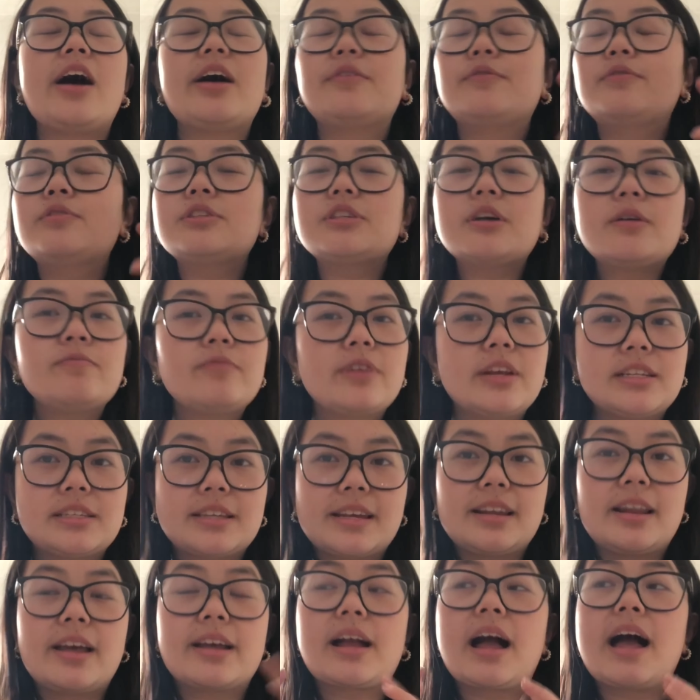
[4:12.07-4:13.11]
for some
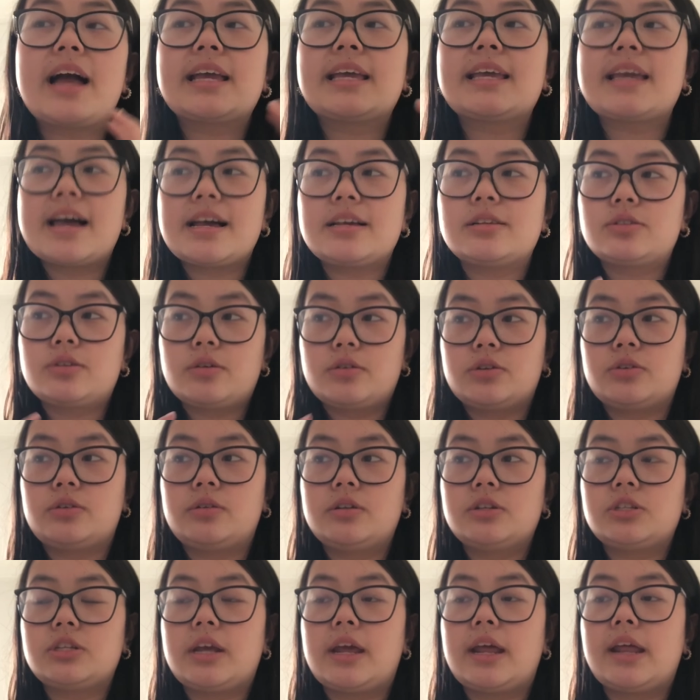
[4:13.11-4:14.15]
reason like I get
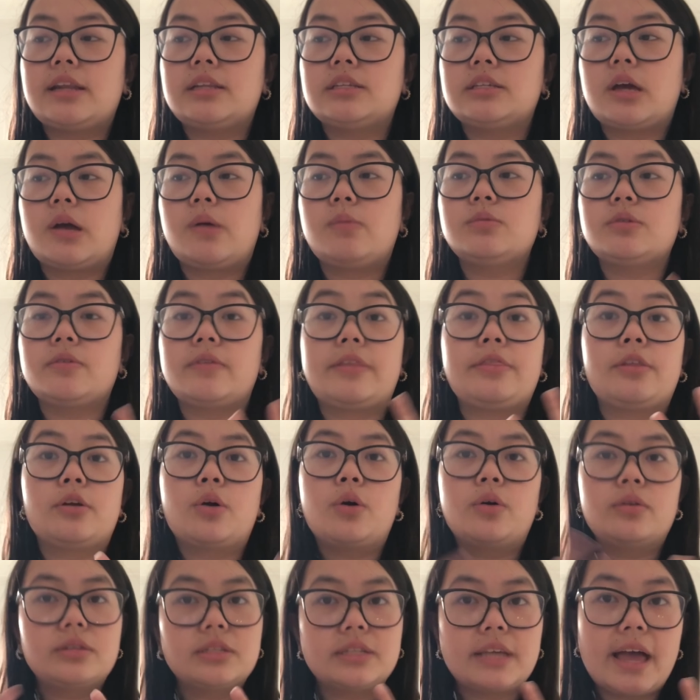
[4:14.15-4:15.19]
sociology in terms of like the
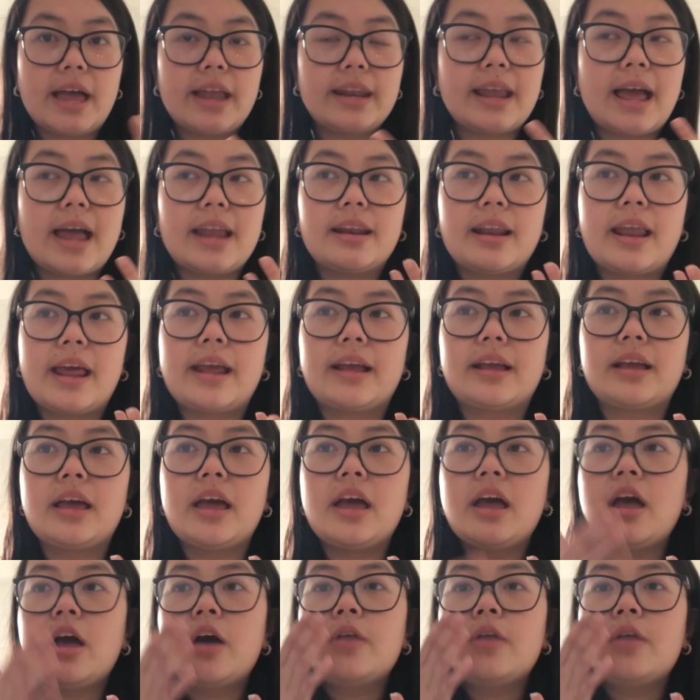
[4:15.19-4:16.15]
content and like